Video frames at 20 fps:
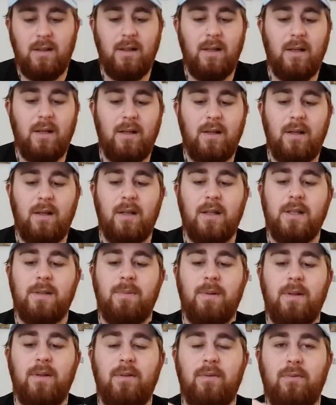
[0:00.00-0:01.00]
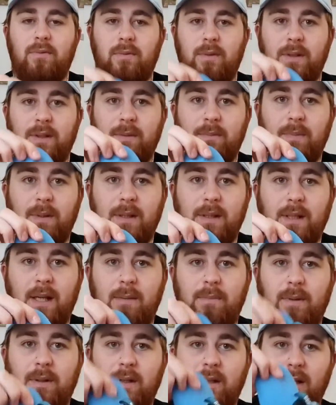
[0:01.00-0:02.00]
Like I explained all there's some bits
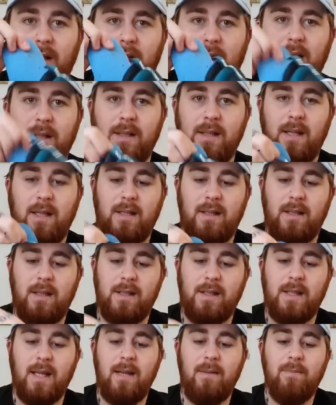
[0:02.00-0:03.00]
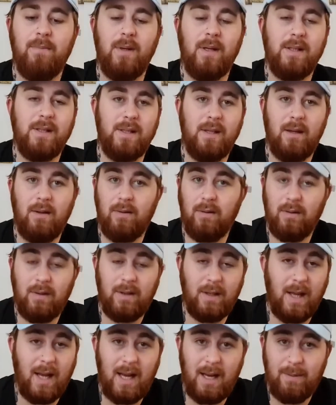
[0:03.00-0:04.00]
there, but like I said, the same bit as it
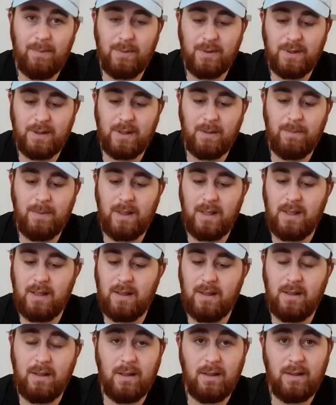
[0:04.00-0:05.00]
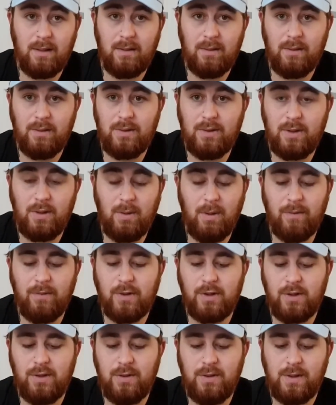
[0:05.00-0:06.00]
that happens to be in the, the two
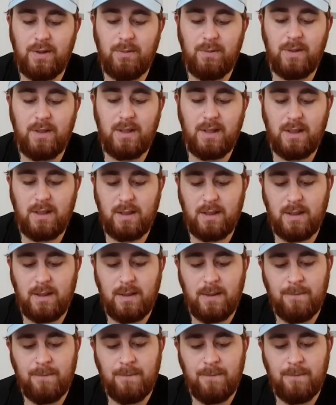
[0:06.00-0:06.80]
other shoes that we did.